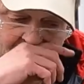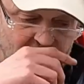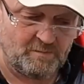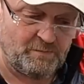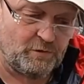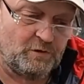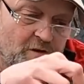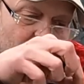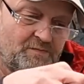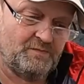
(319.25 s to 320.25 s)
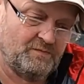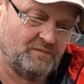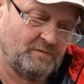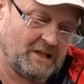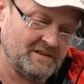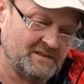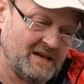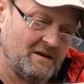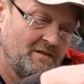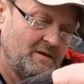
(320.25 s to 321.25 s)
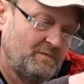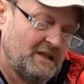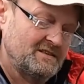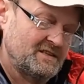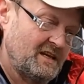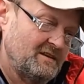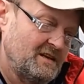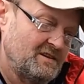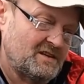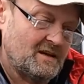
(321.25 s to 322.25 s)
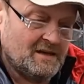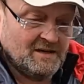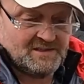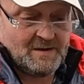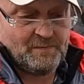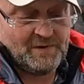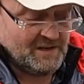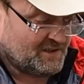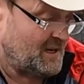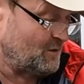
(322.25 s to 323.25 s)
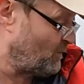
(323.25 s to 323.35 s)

So I'll pull the plant out and then plant it in a single